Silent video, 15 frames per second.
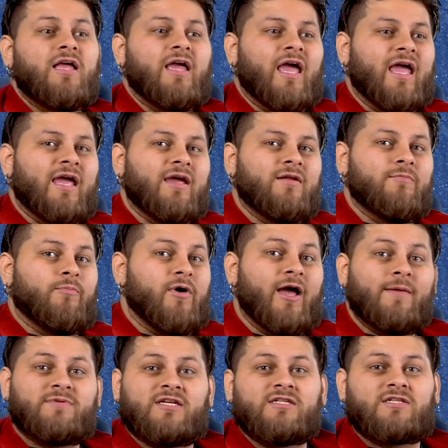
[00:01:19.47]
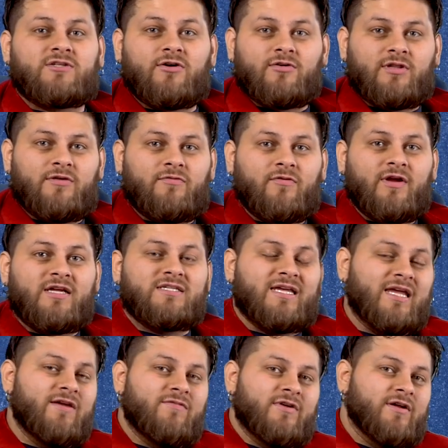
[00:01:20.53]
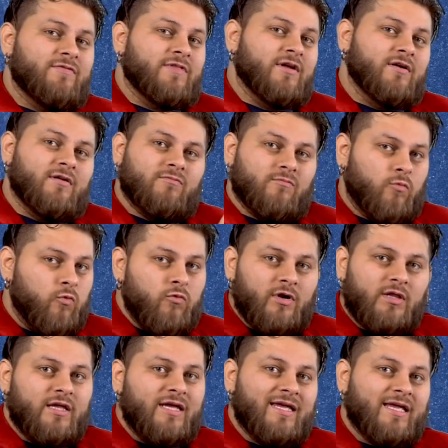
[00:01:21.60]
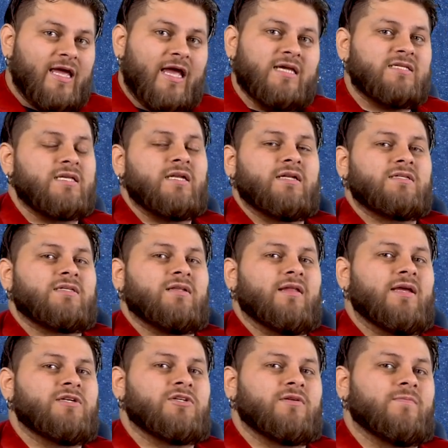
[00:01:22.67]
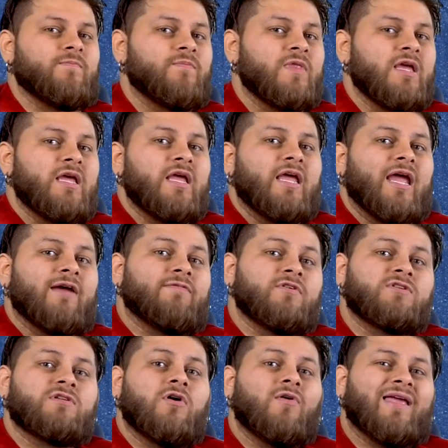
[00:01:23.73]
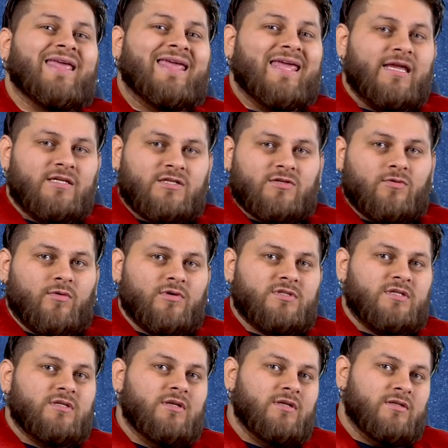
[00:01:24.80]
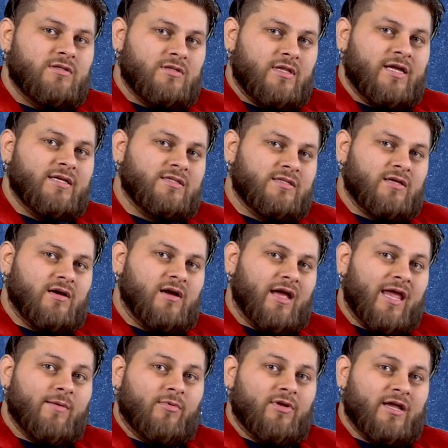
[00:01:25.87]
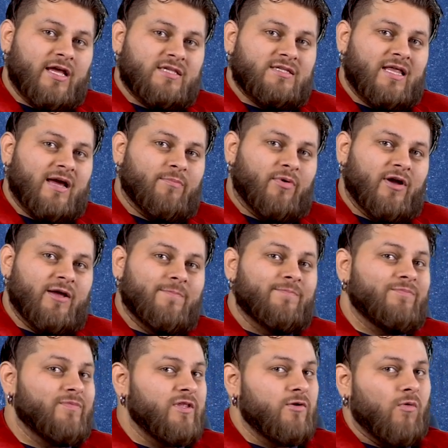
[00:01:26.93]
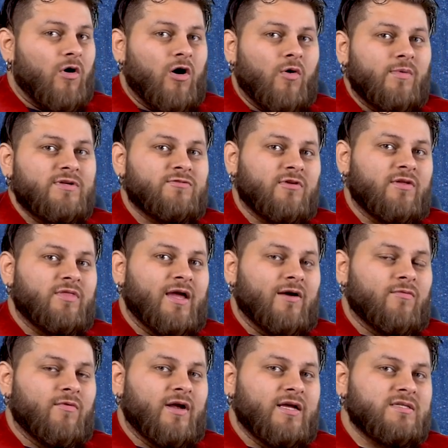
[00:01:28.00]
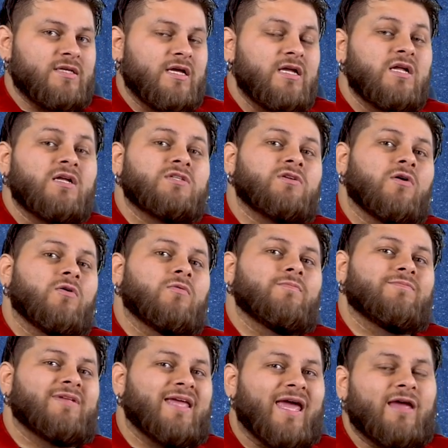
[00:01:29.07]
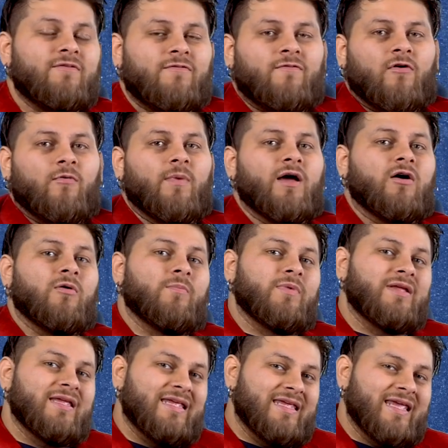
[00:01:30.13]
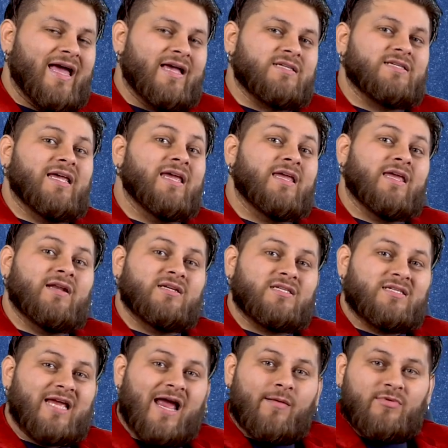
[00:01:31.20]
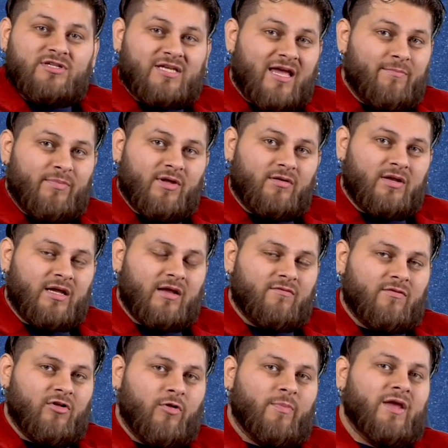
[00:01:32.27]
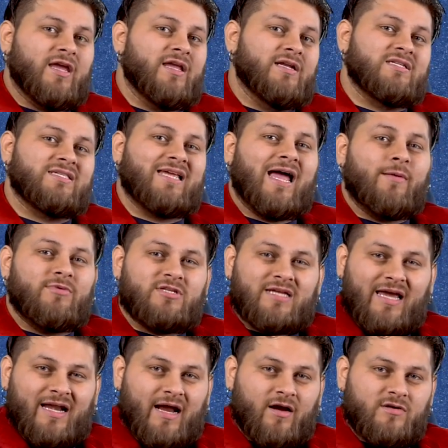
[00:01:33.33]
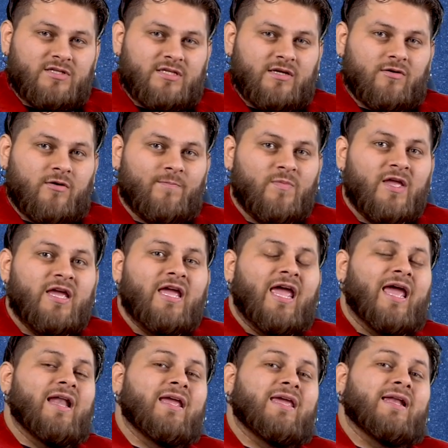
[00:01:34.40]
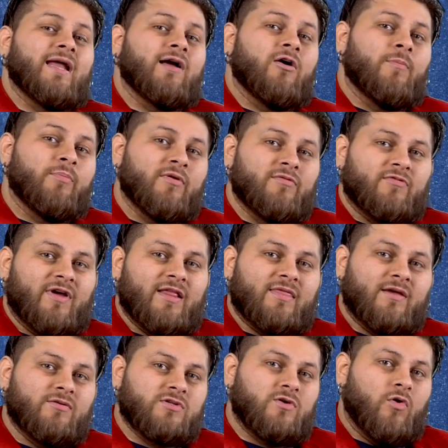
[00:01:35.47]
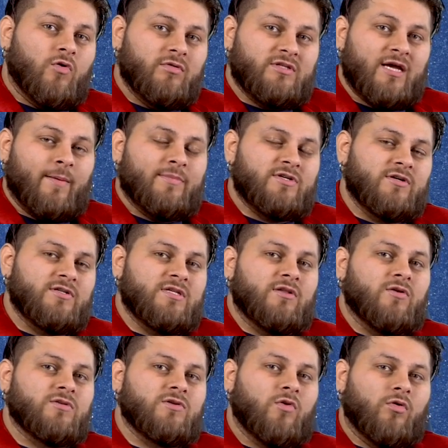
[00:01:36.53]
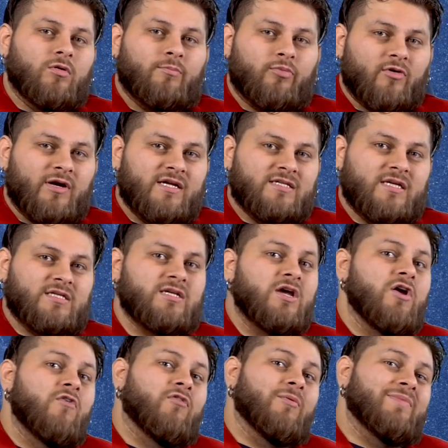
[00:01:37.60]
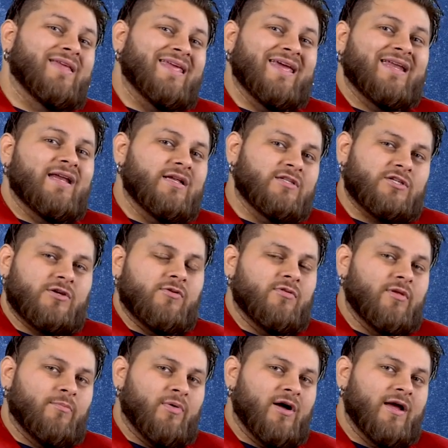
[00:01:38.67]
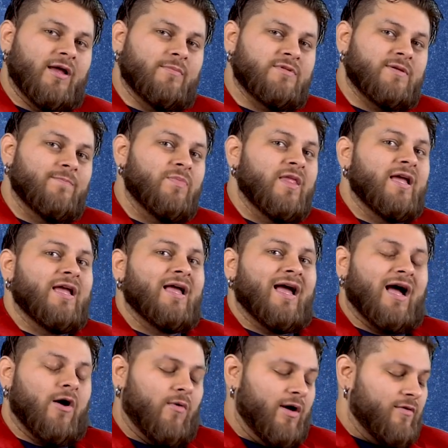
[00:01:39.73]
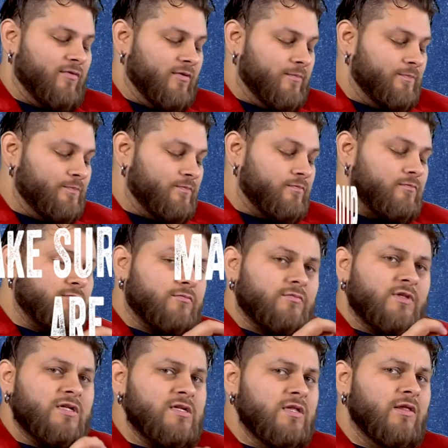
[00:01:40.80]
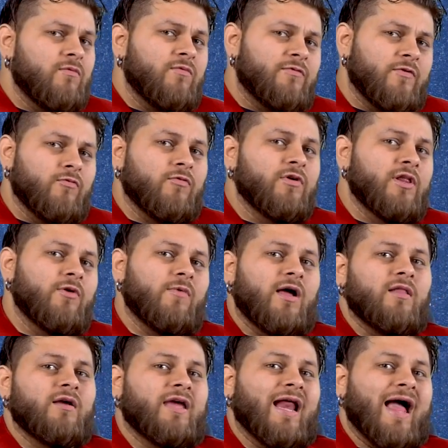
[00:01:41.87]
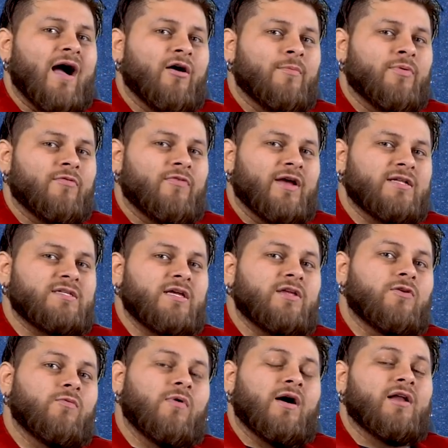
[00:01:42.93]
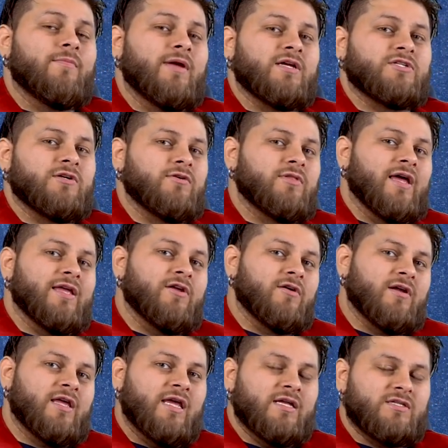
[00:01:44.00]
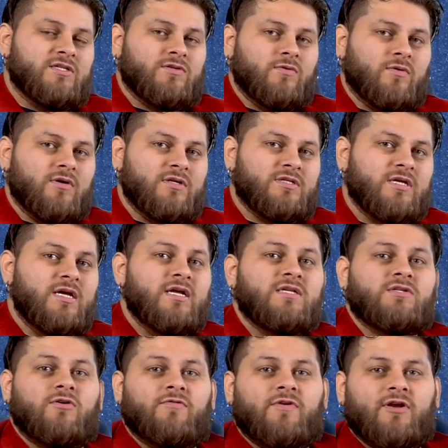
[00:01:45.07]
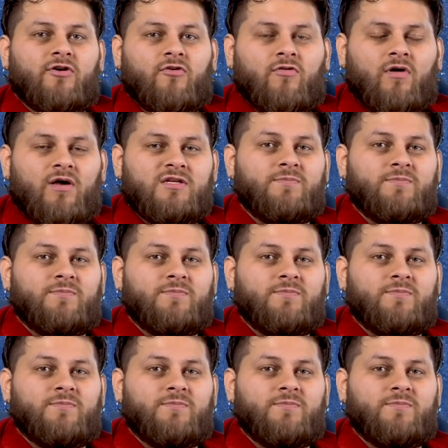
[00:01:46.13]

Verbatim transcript: And pipes can certainly freeze, even if they're really encased in insulation. If there's no heat source that's uh, able to get to that pipe, you always run that risk. So can foam help? Yes, it can establish that building envelope, it can establish that air seal, and it can help prevent those cold temperatures and those cold breezes from getting to the pipes. However, if you really want to look at how to prevent it, you want to make sure that your heat source, so if in a crawl